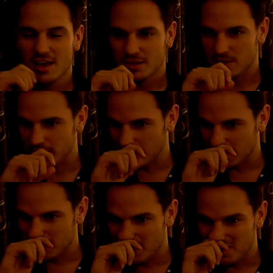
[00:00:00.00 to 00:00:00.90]
So I think
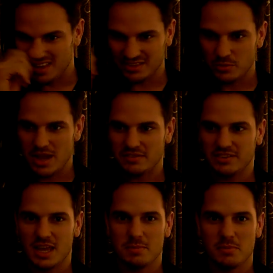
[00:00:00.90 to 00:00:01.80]
the thing that we have to
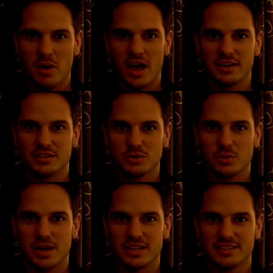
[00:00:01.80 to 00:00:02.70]
keep in mind is
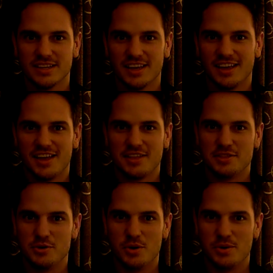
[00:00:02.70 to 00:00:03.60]
always
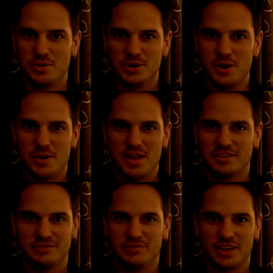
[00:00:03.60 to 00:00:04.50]
your you know
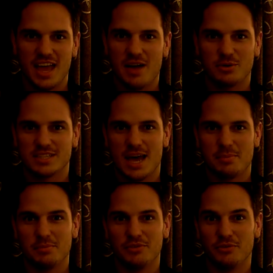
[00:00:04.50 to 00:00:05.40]
forget what's
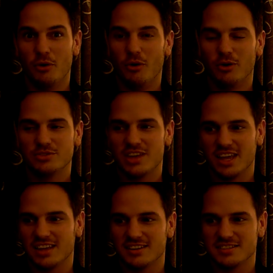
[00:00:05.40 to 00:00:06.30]
happened before,
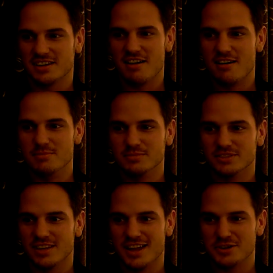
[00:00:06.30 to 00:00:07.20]
take it as it
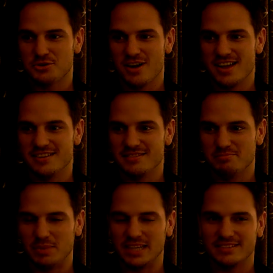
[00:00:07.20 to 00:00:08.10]
comes, and try and
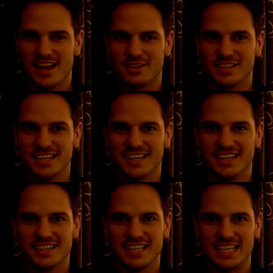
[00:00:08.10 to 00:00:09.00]
beat down the uh,
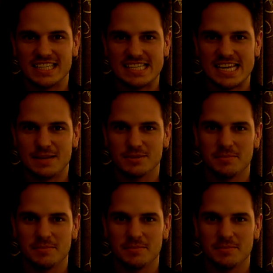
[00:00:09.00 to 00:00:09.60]
the East teams.